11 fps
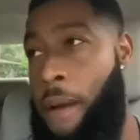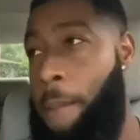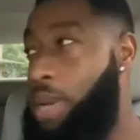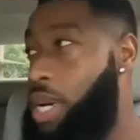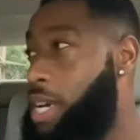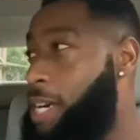
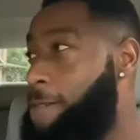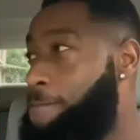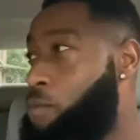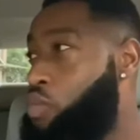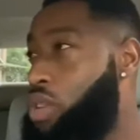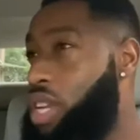But
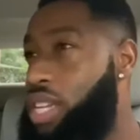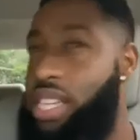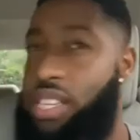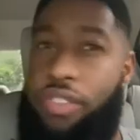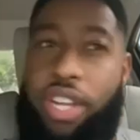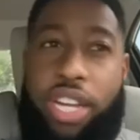
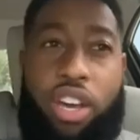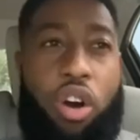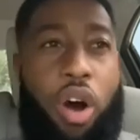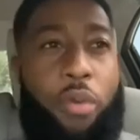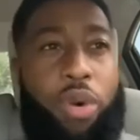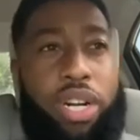this
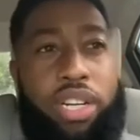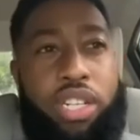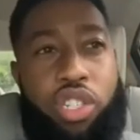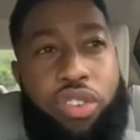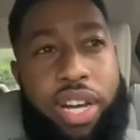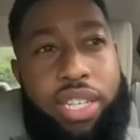video, I want to
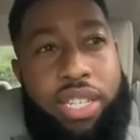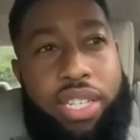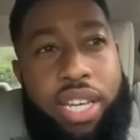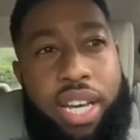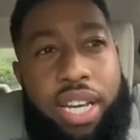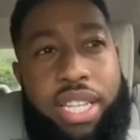address
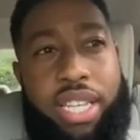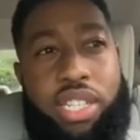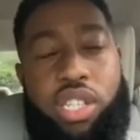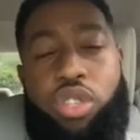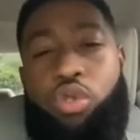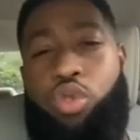
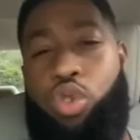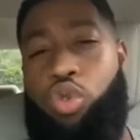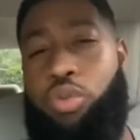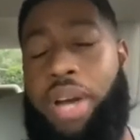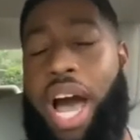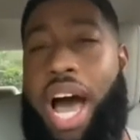this
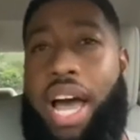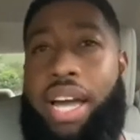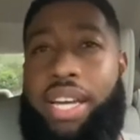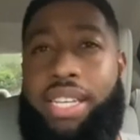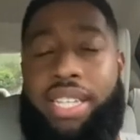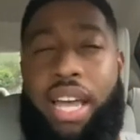YouTube guy.
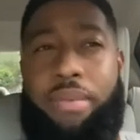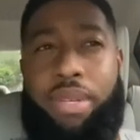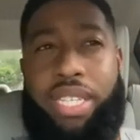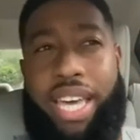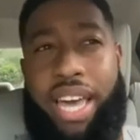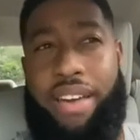His name
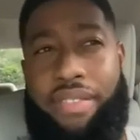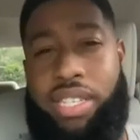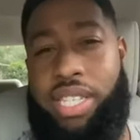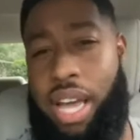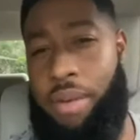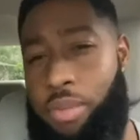is Kevin
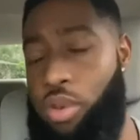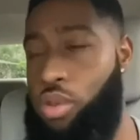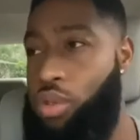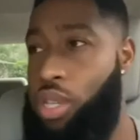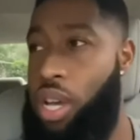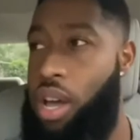
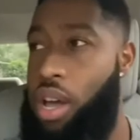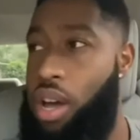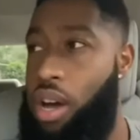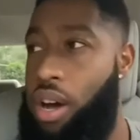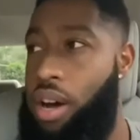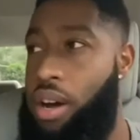Samuels.
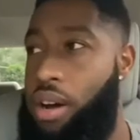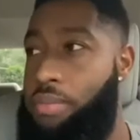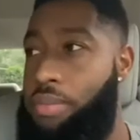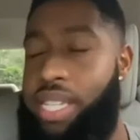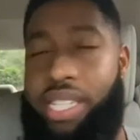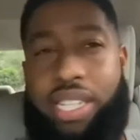
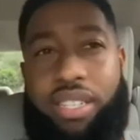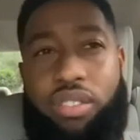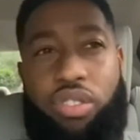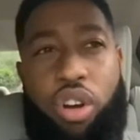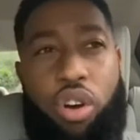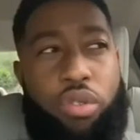He's just,
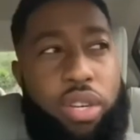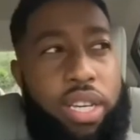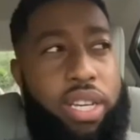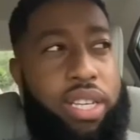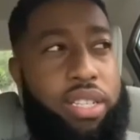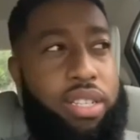you know,
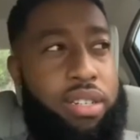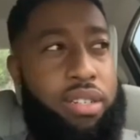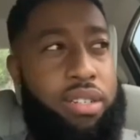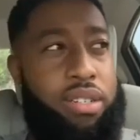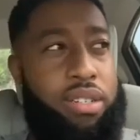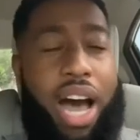he's
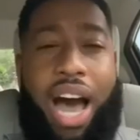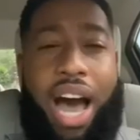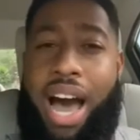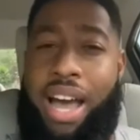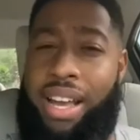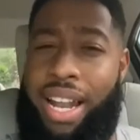a
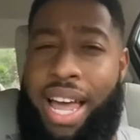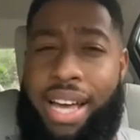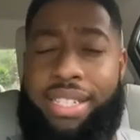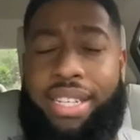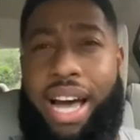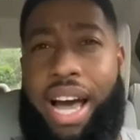high
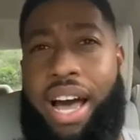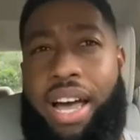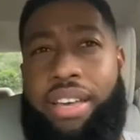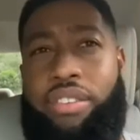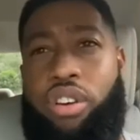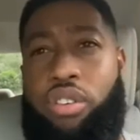class guy.
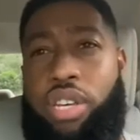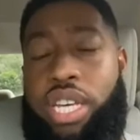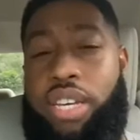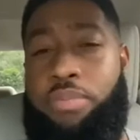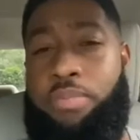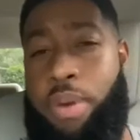You know, he
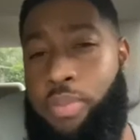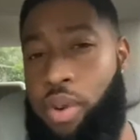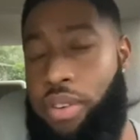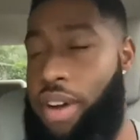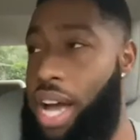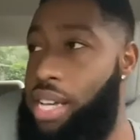gives people
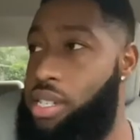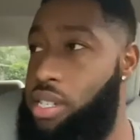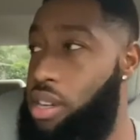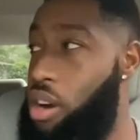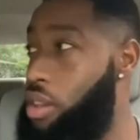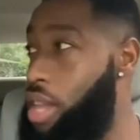advice
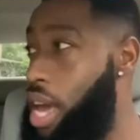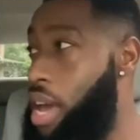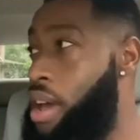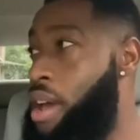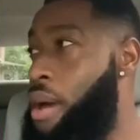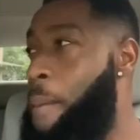and all that.
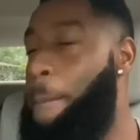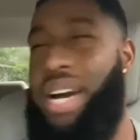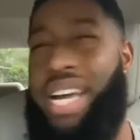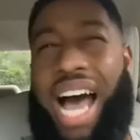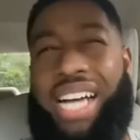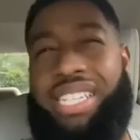
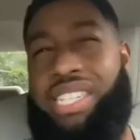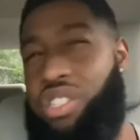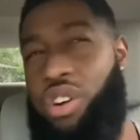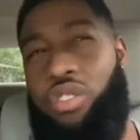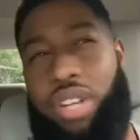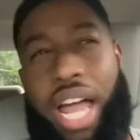But I just
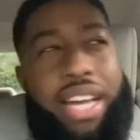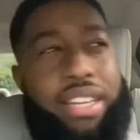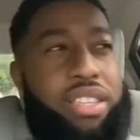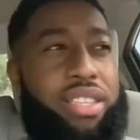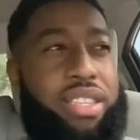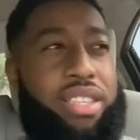don't like
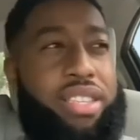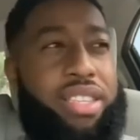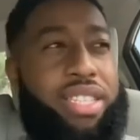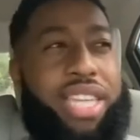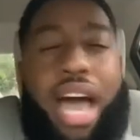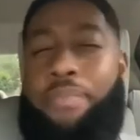
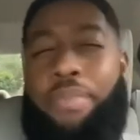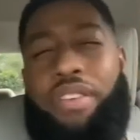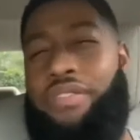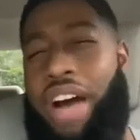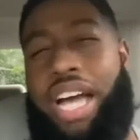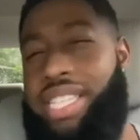the type of
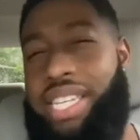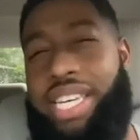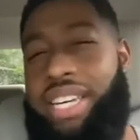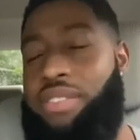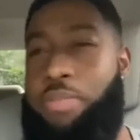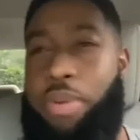advice he
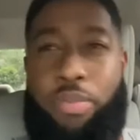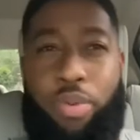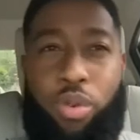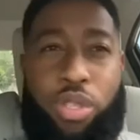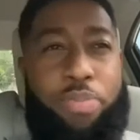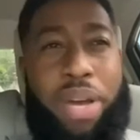gives
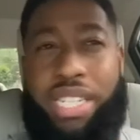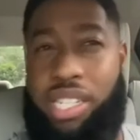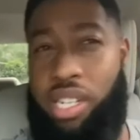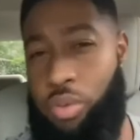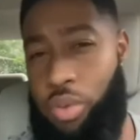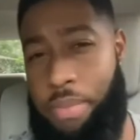people,
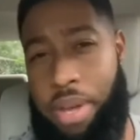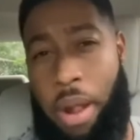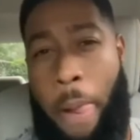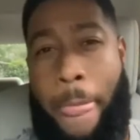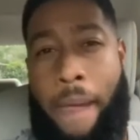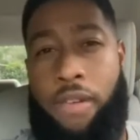especially women.
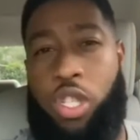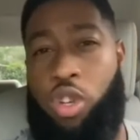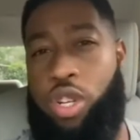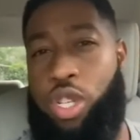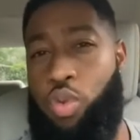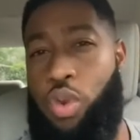So
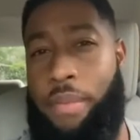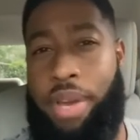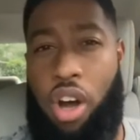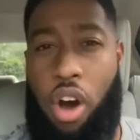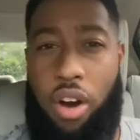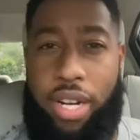this woman
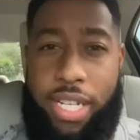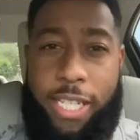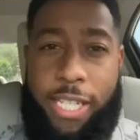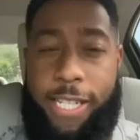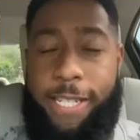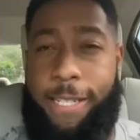called
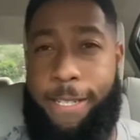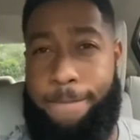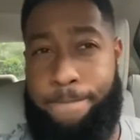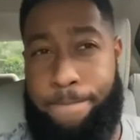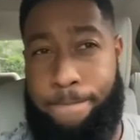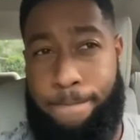into his
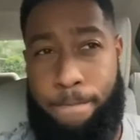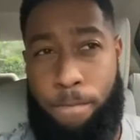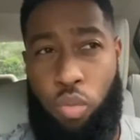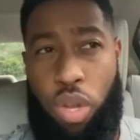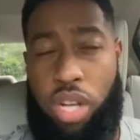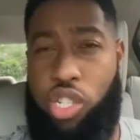
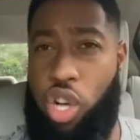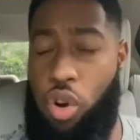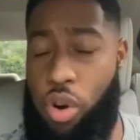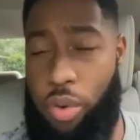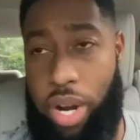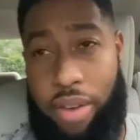show
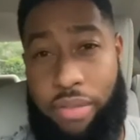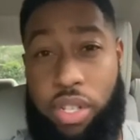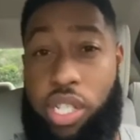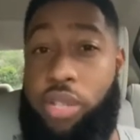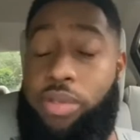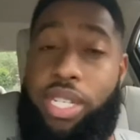or whatever, and
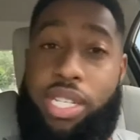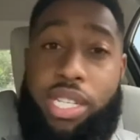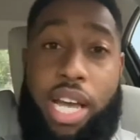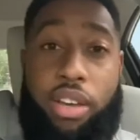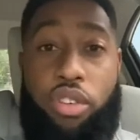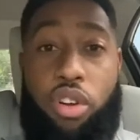she was just
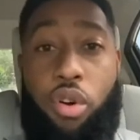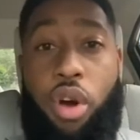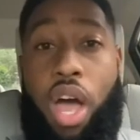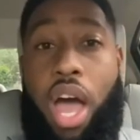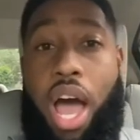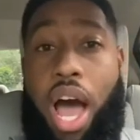like, you know,
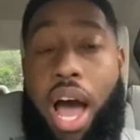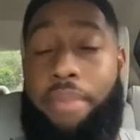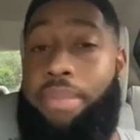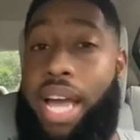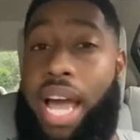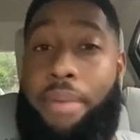
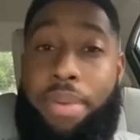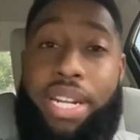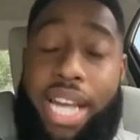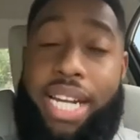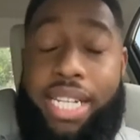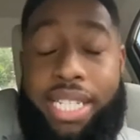I've been
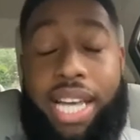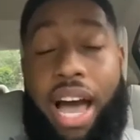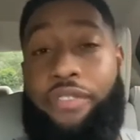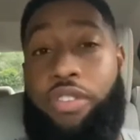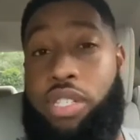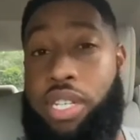dating this guy
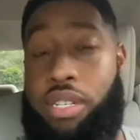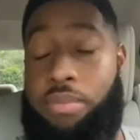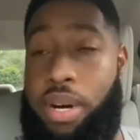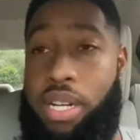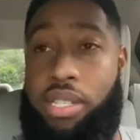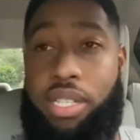for 6
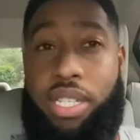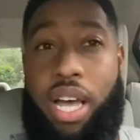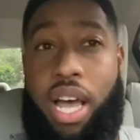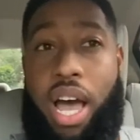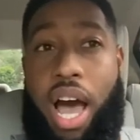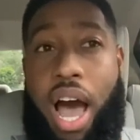months.
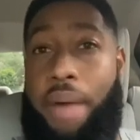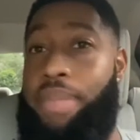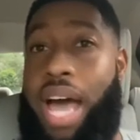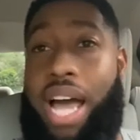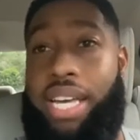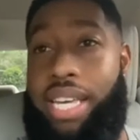I'm
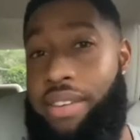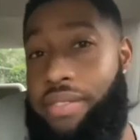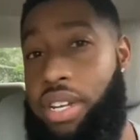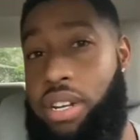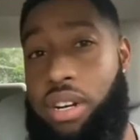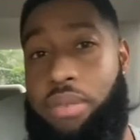not
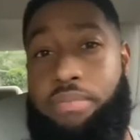giving up.